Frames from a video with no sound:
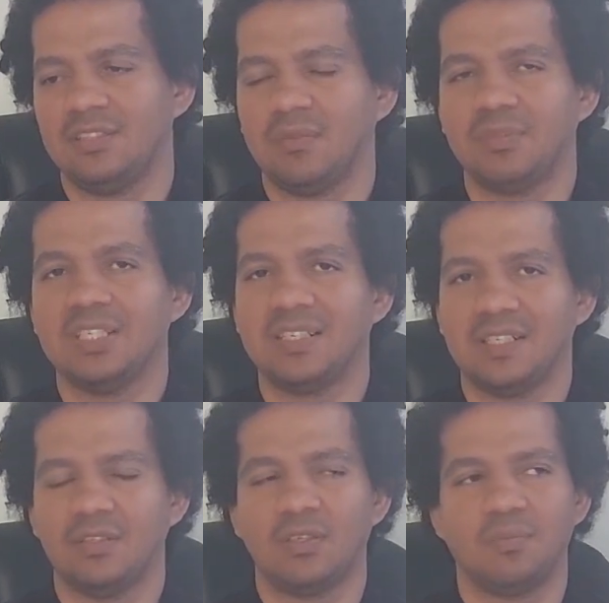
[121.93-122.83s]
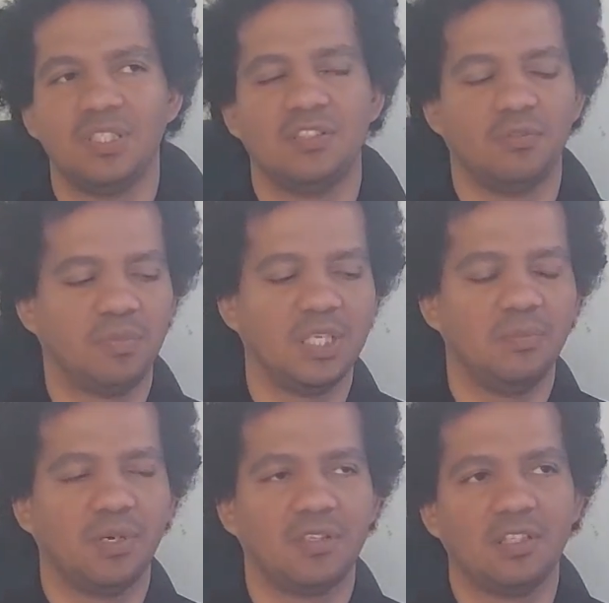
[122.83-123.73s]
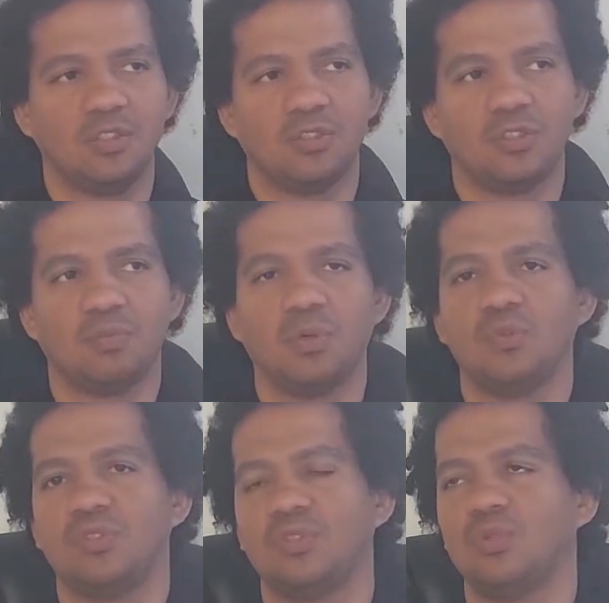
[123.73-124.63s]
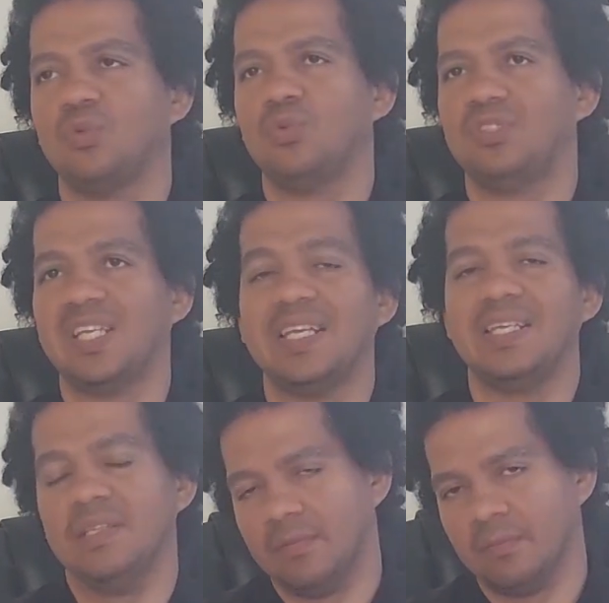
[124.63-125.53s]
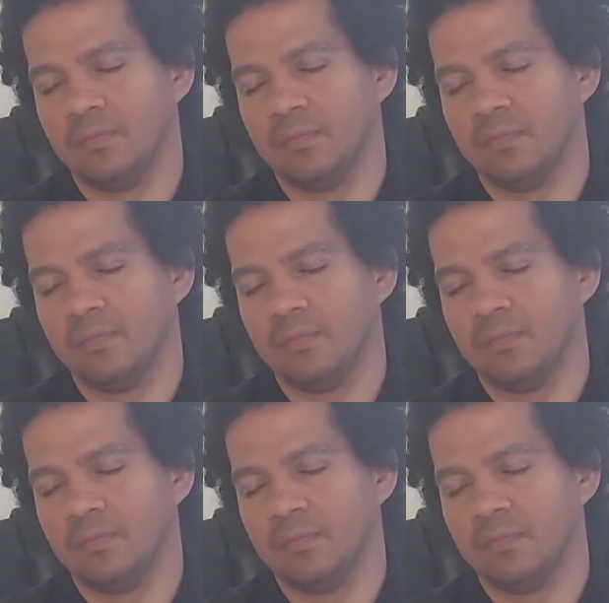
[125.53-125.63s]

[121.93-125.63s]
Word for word: something written on a piece of paper that you're supposed to say